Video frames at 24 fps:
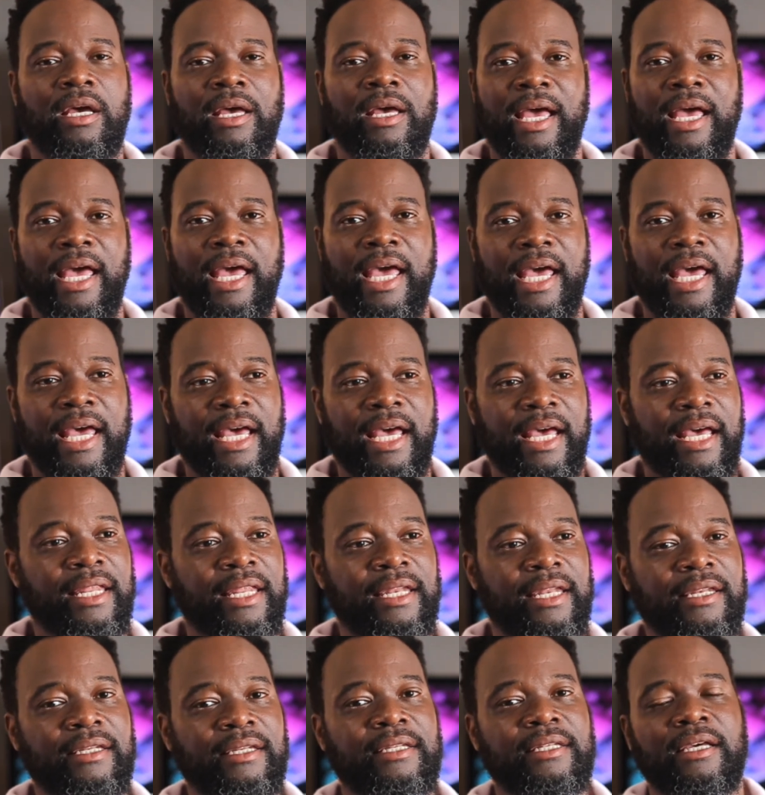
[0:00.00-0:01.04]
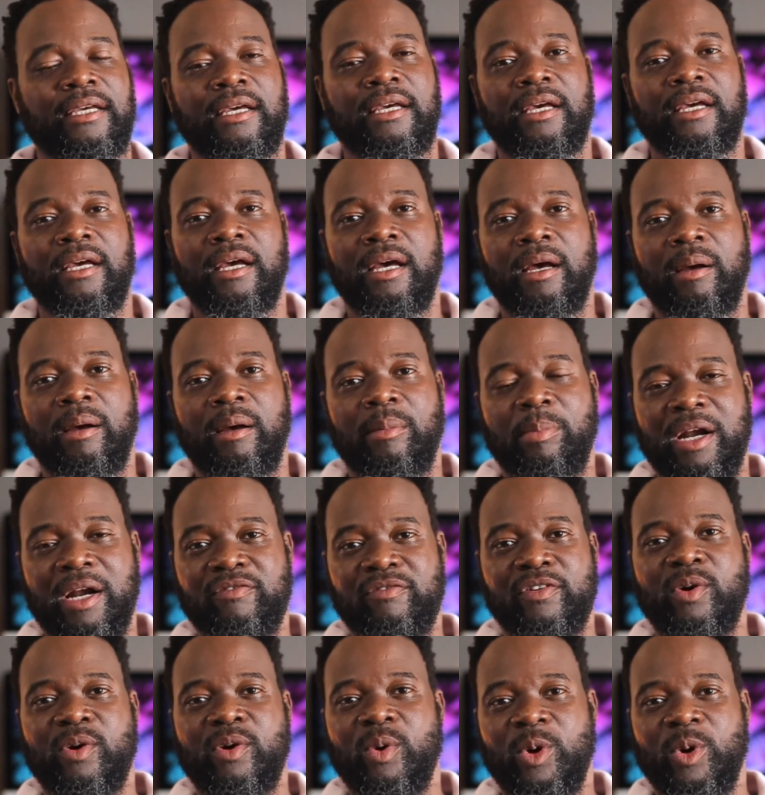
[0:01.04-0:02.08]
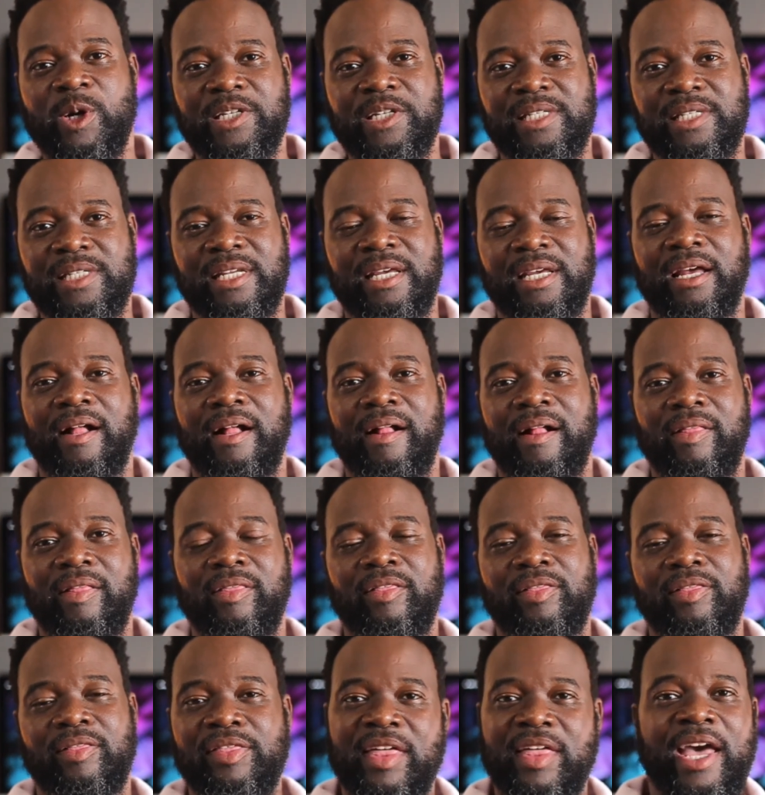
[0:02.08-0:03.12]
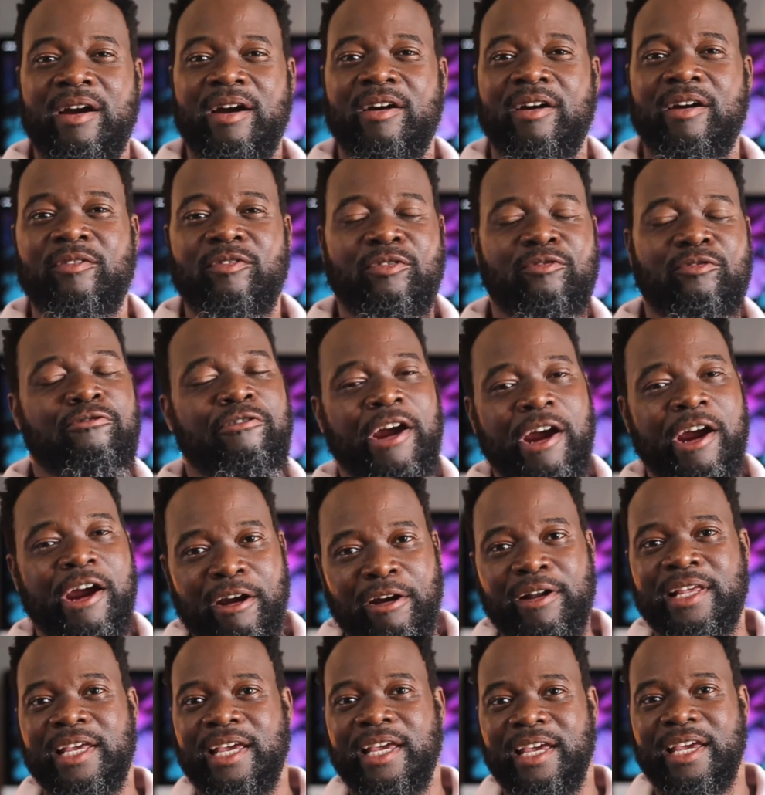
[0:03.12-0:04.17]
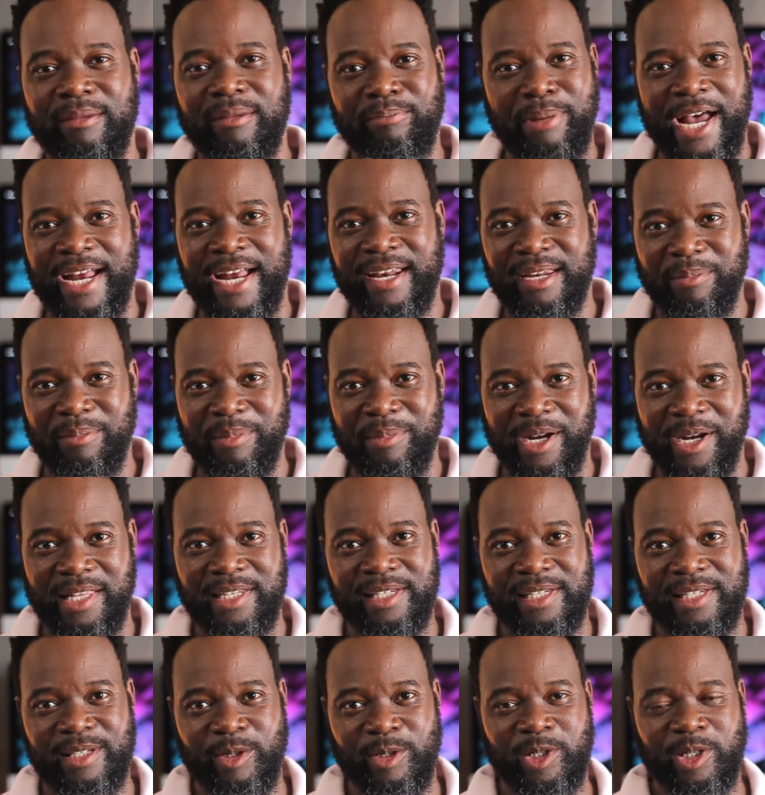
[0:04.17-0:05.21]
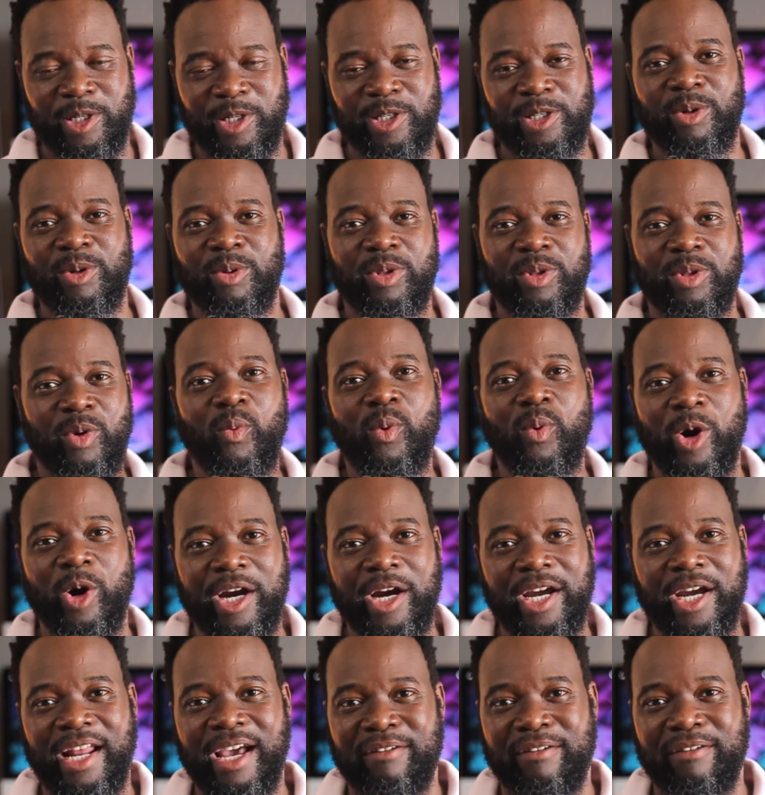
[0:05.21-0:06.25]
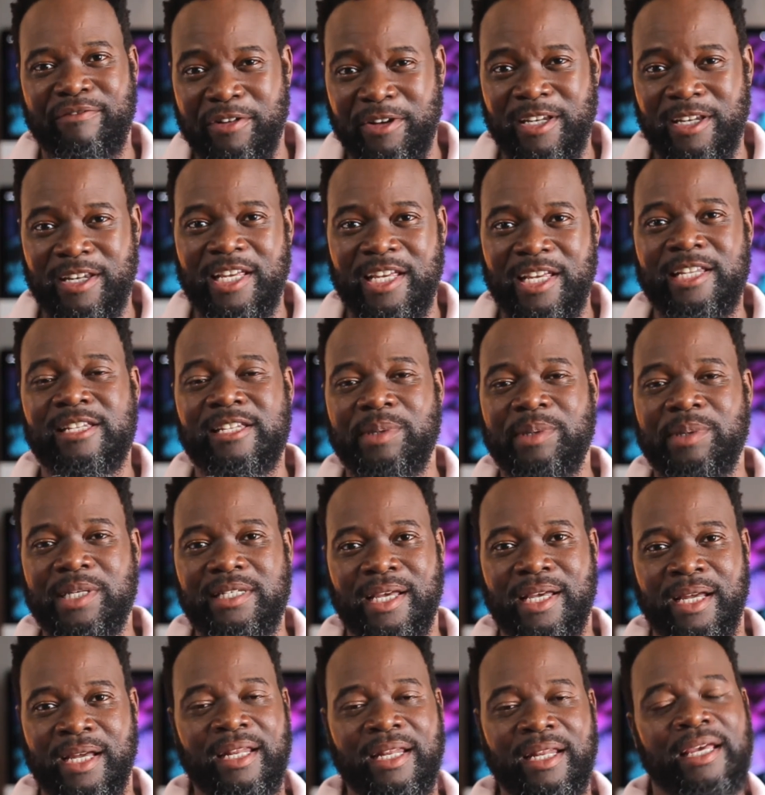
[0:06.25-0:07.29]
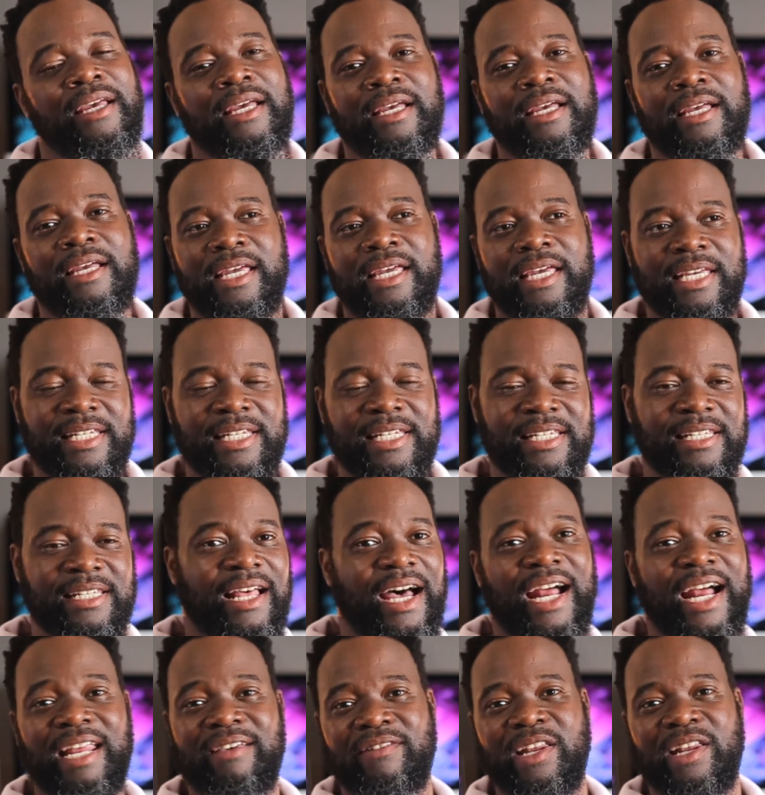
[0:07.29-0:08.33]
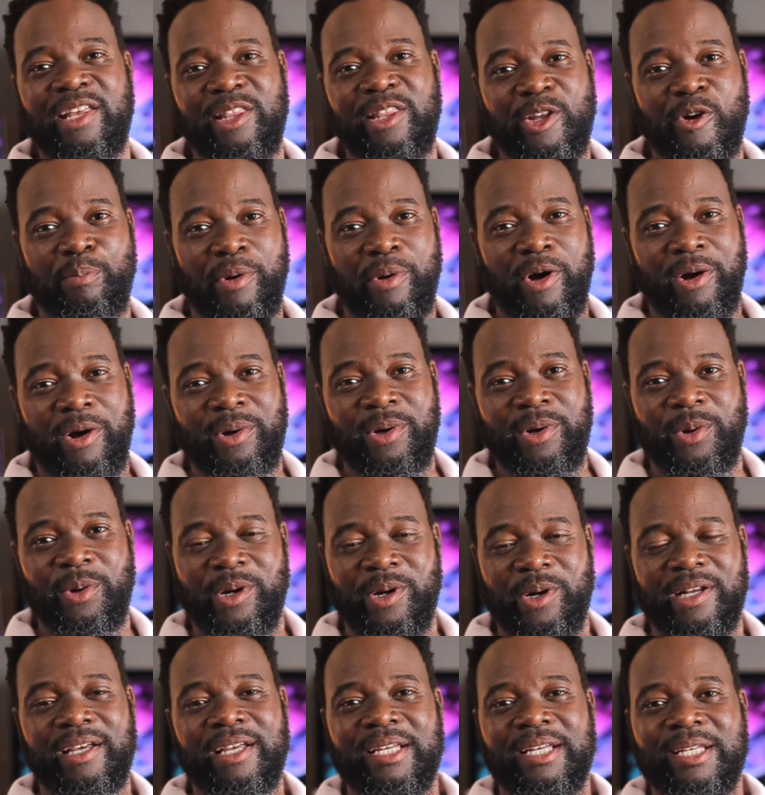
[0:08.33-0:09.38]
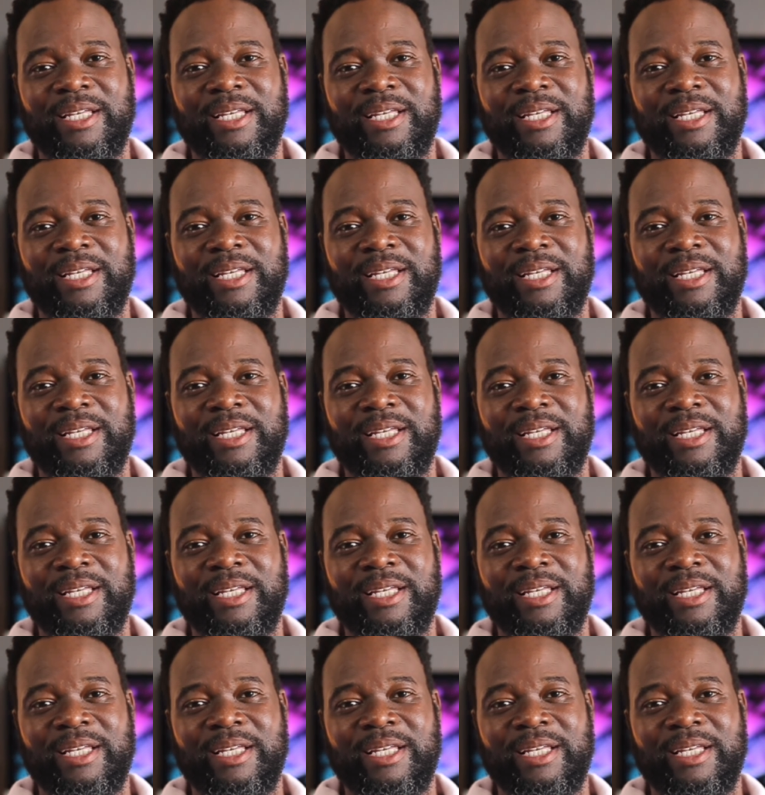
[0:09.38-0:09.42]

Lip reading: but of course they are rarely impacted by these solutions, so the work and effort that needs to be done is not even in their ball court.